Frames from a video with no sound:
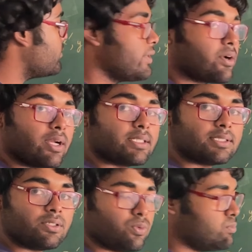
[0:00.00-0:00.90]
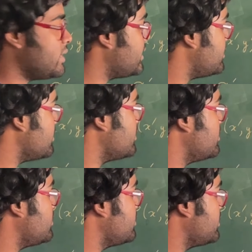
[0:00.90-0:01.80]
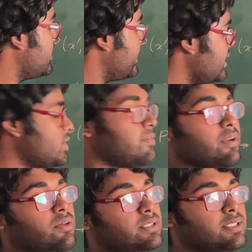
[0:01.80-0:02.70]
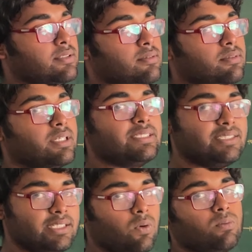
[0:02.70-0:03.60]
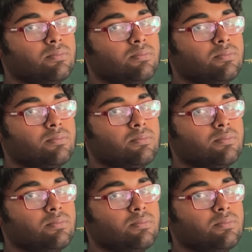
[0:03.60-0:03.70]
we are going to assume that the initial velocity is 0.